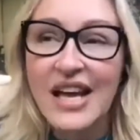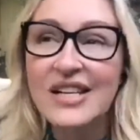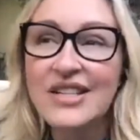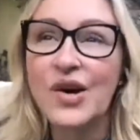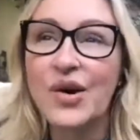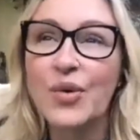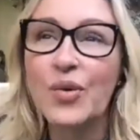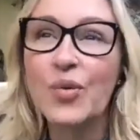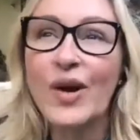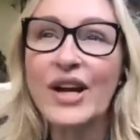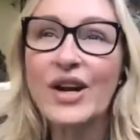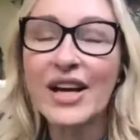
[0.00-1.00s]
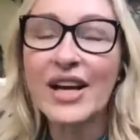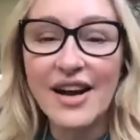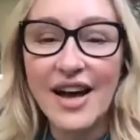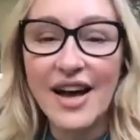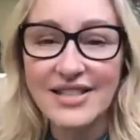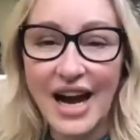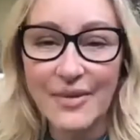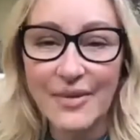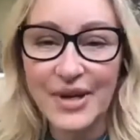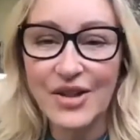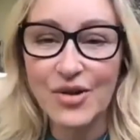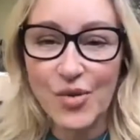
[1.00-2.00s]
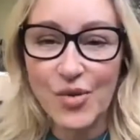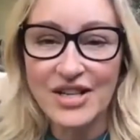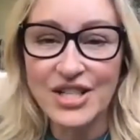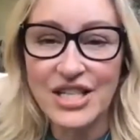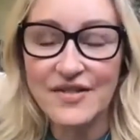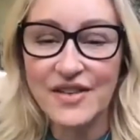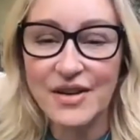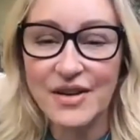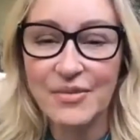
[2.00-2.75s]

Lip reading: So we don't get a lot of time together to watch TV.